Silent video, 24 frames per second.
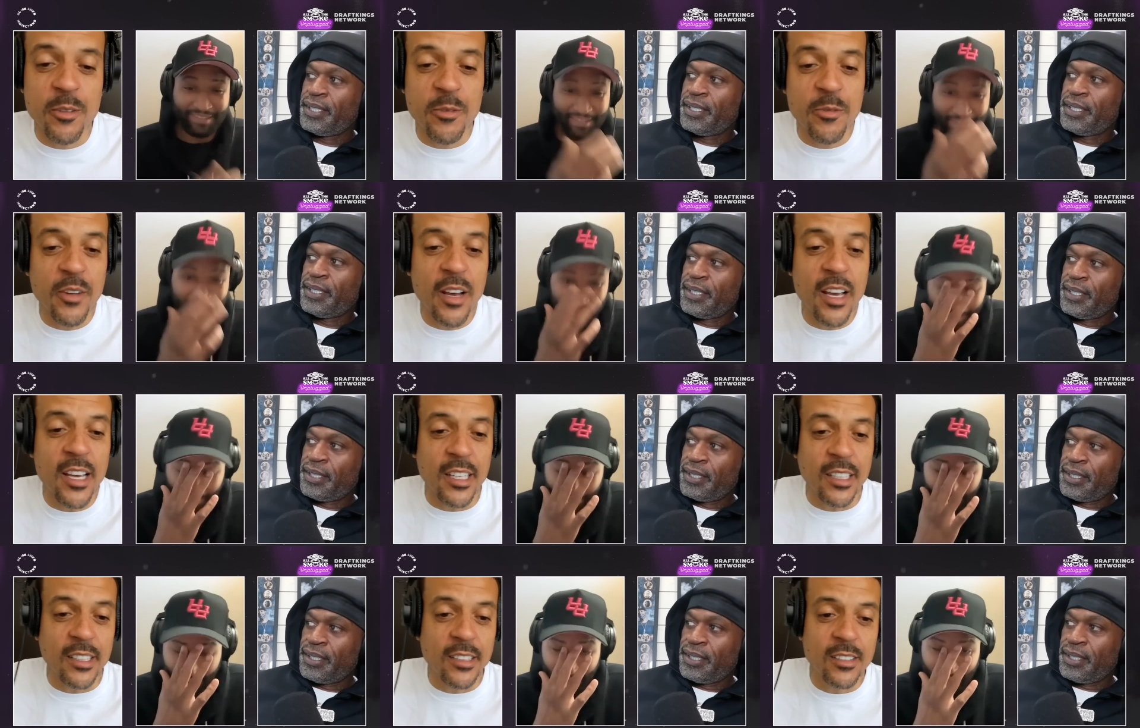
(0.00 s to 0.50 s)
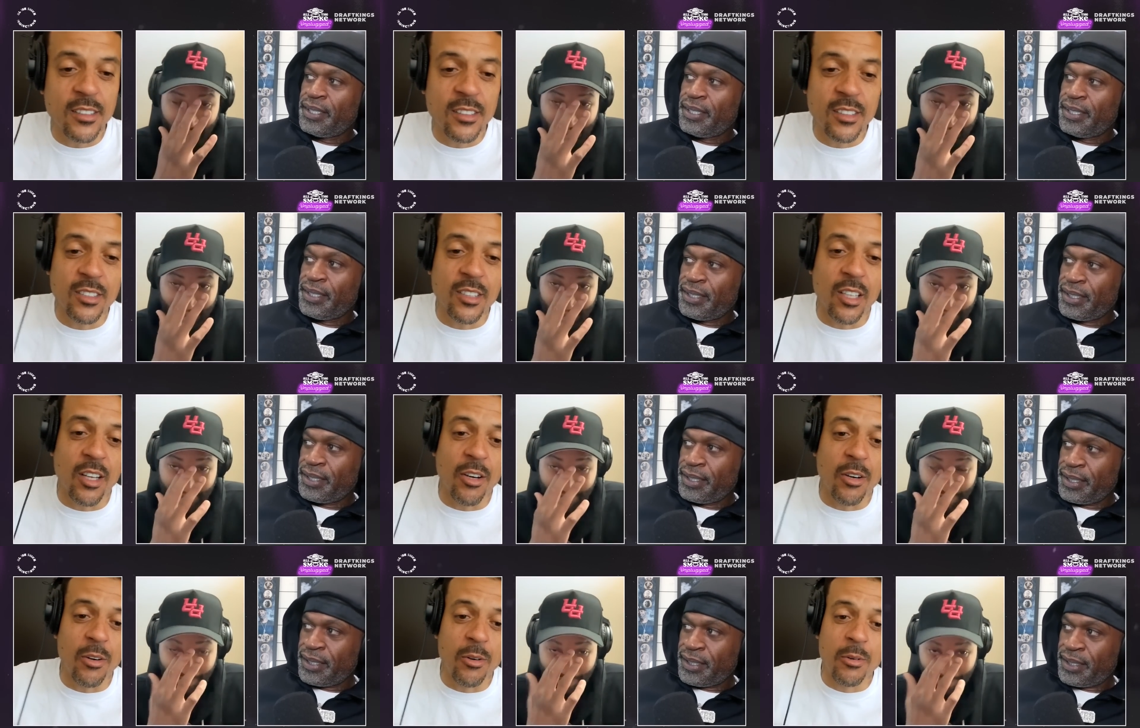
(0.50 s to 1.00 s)
Speaker 1: to fight.
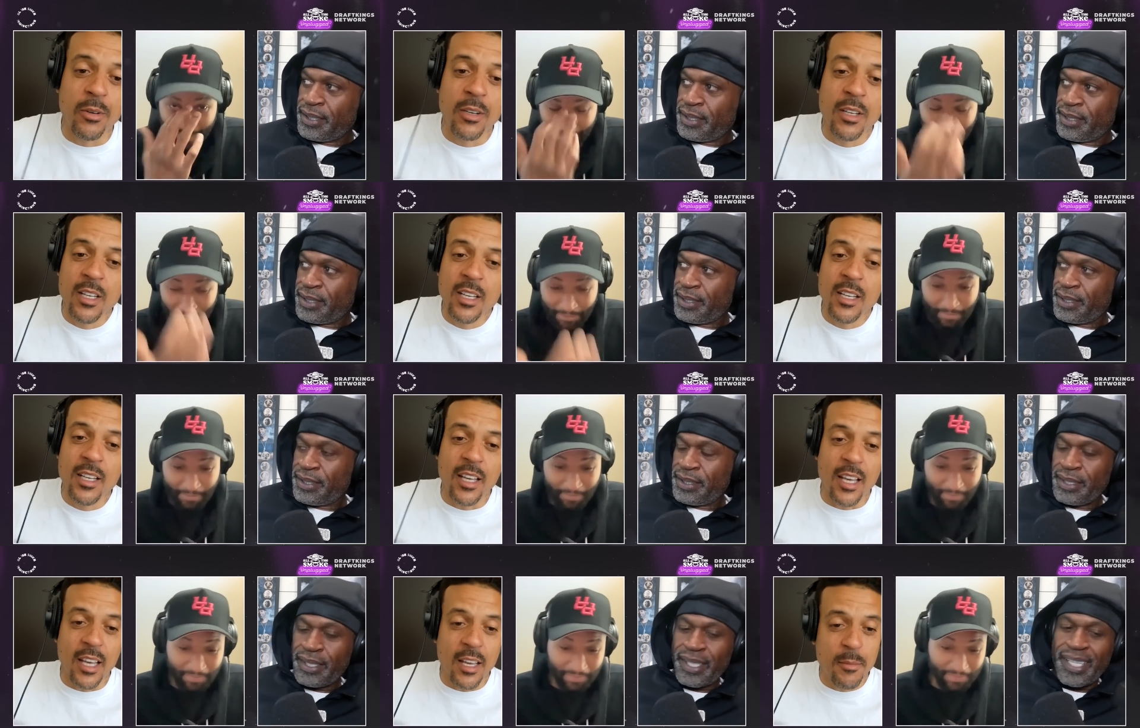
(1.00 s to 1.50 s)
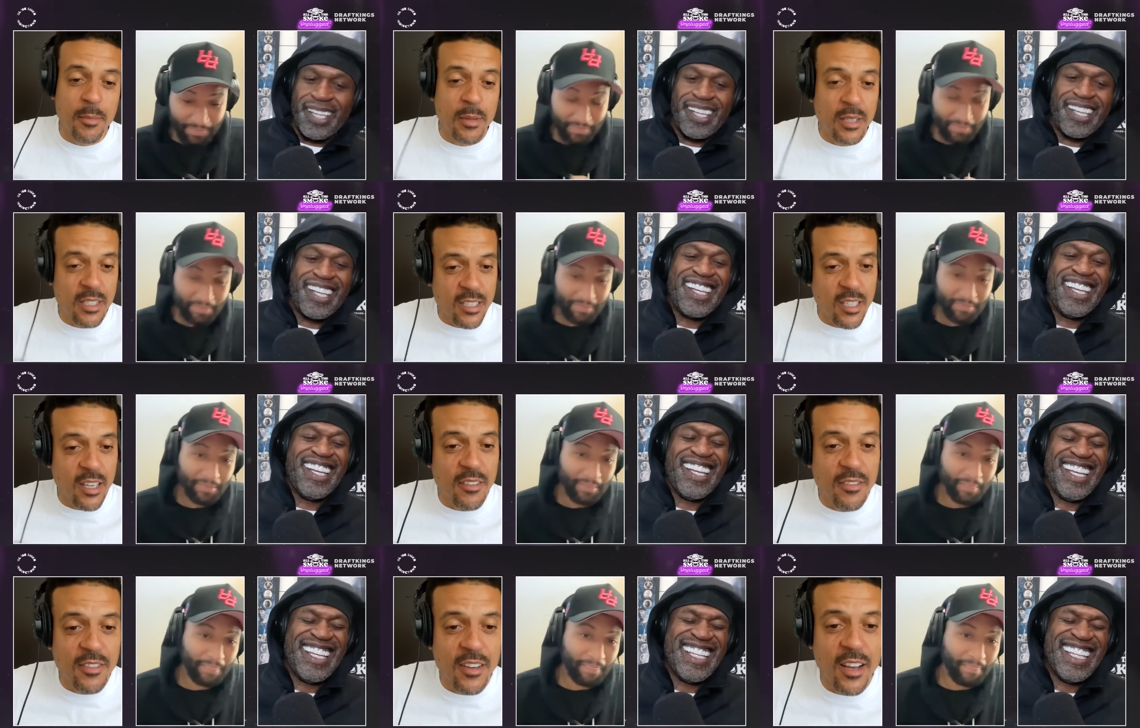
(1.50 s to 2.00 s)
So it'd be
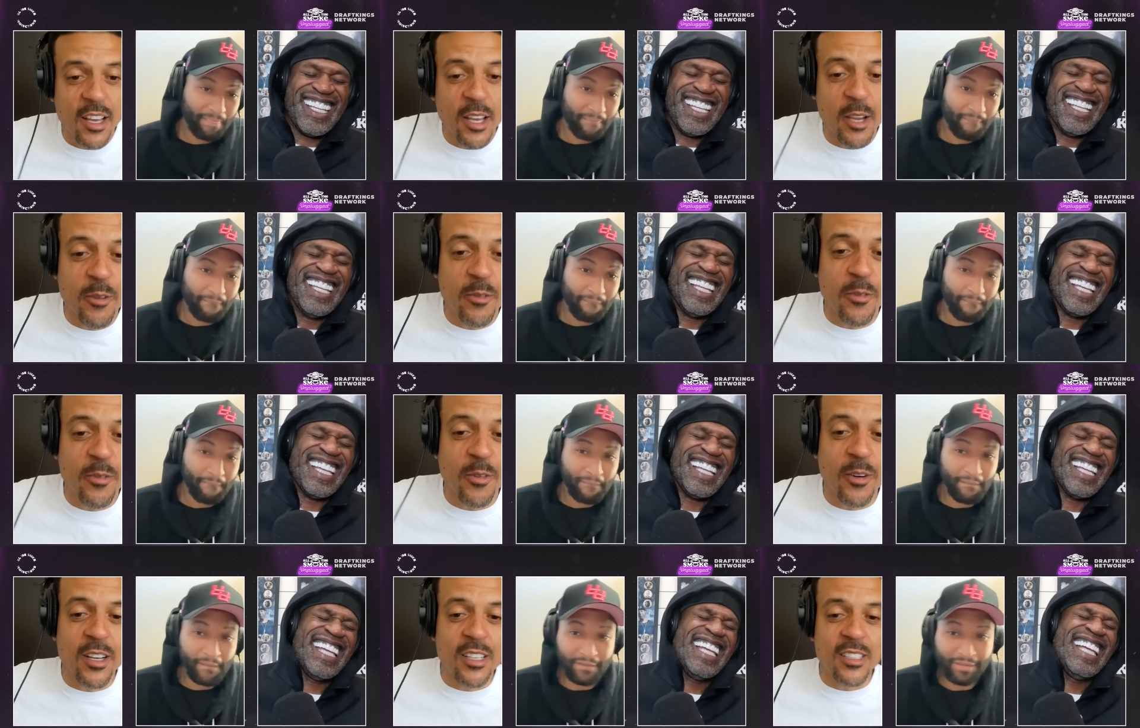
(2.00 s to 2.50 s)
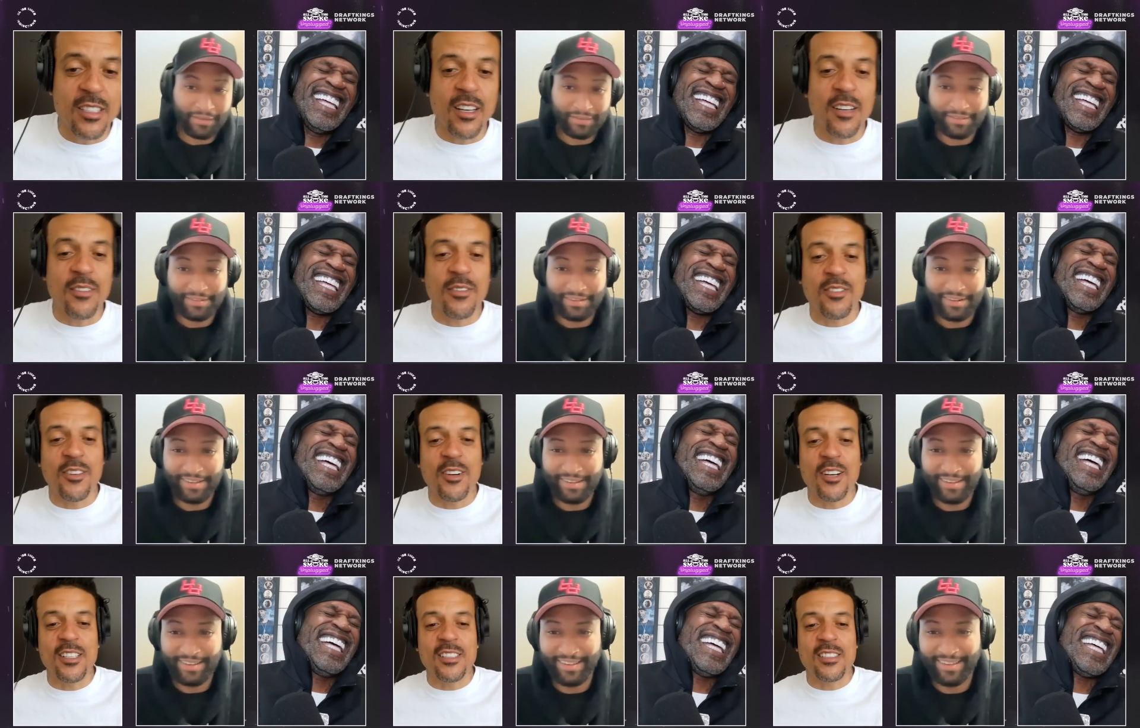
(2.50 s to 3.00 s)
tough out here for us
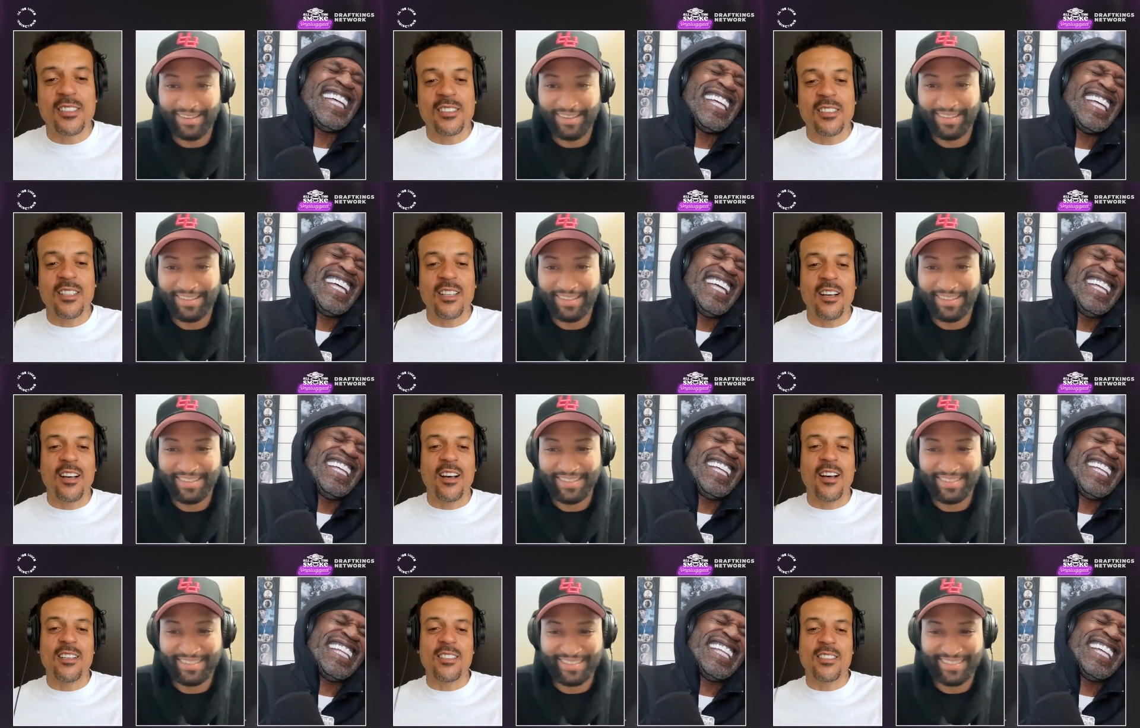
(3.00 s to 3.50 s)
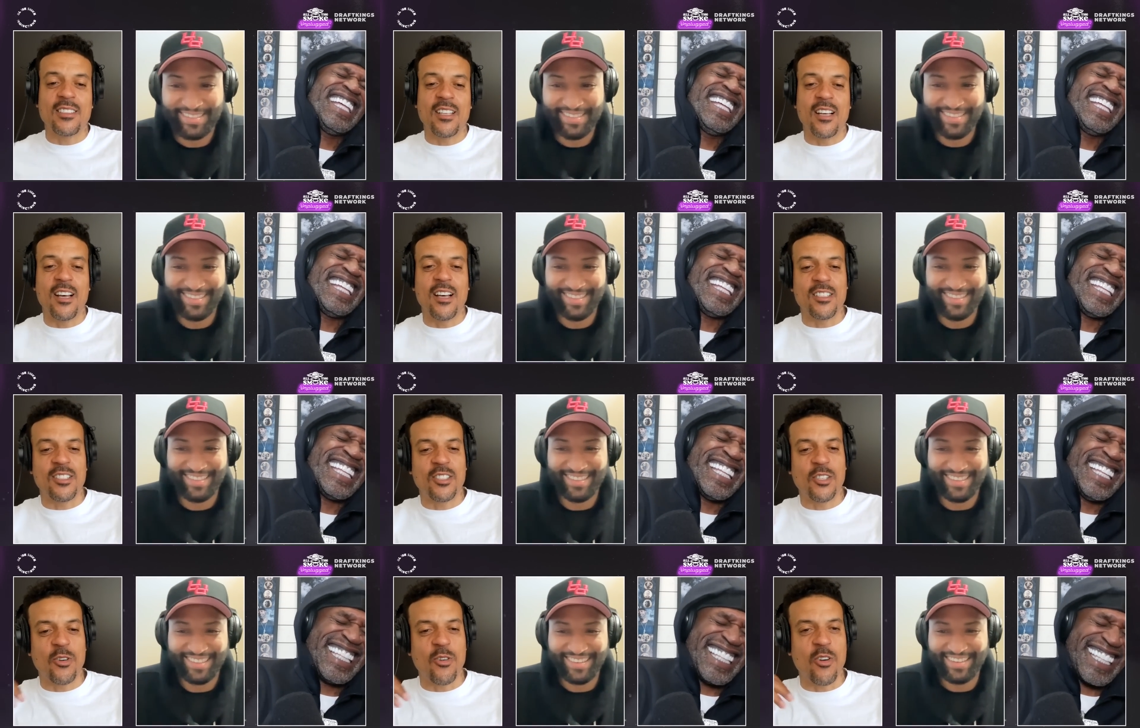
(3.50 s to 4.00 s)
for us us
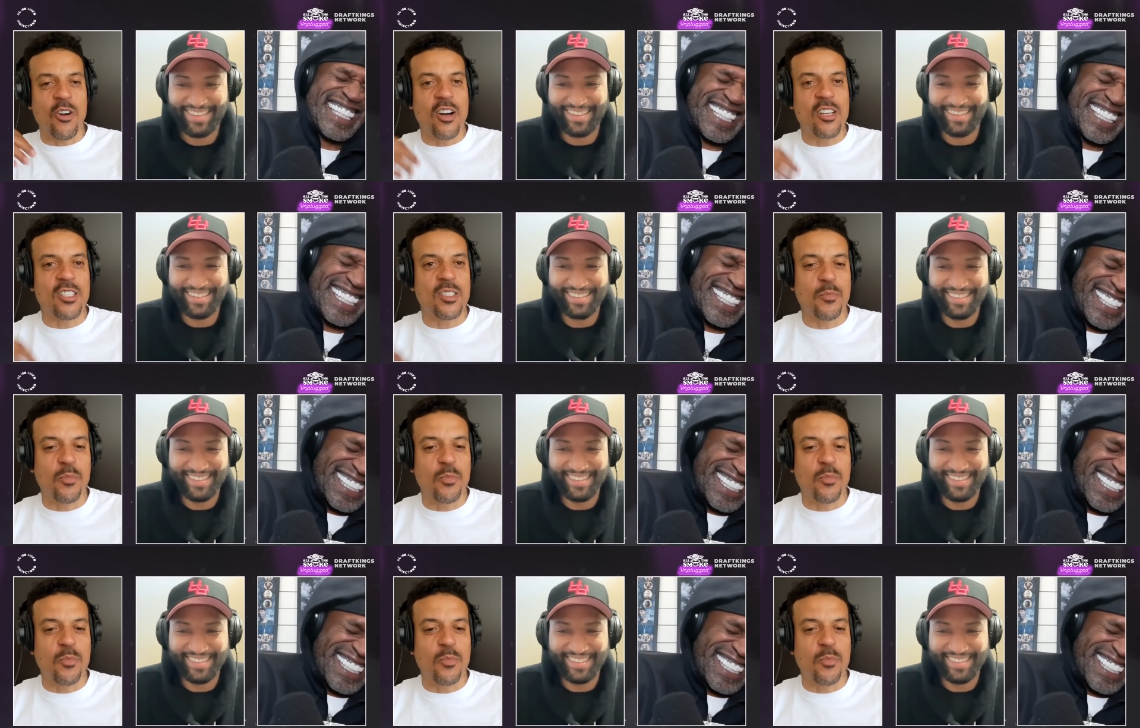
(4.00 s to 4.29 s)
us cross